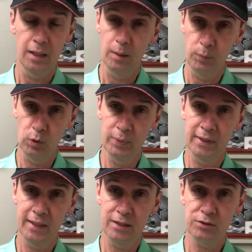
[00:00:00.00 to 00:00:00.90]

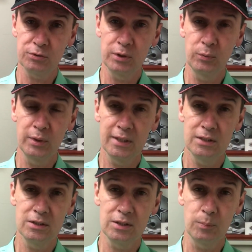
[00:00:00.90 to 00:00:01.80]
Bullpen has 3
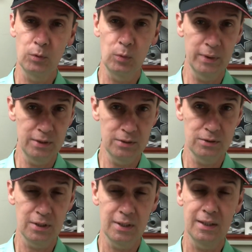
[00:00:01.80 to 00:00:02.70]
wins.
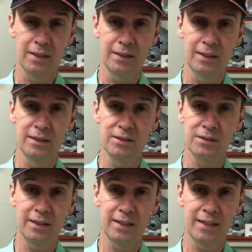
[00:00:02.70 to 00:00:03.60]
Bullpens in
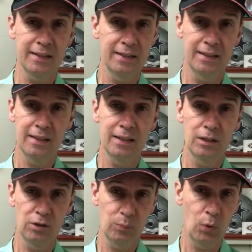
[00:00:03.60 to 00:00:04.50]
this league, like any
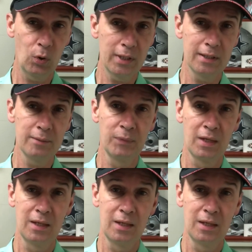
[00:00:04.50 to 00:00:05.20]
league, are important,